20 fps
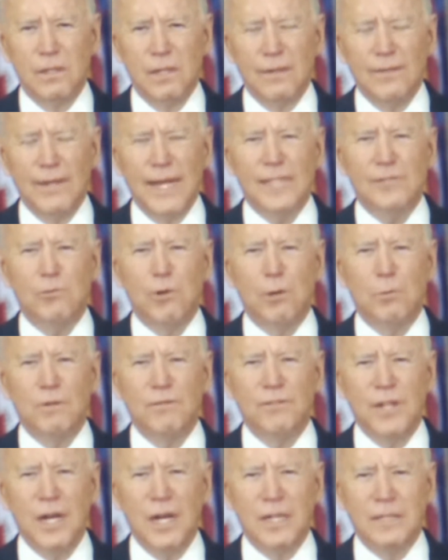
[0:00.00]
And that's what
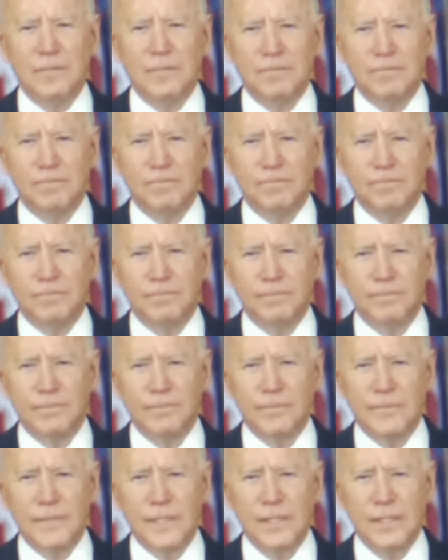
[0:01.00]
we've done.
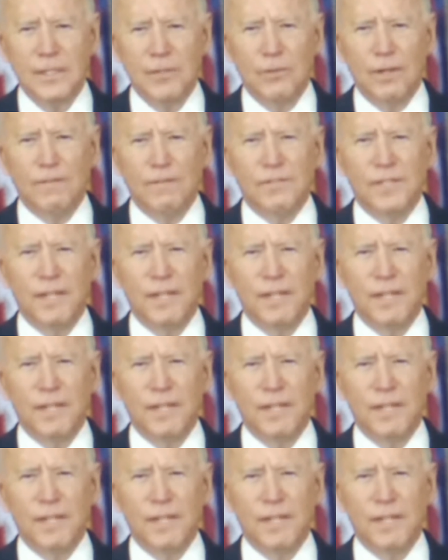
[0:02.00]
We've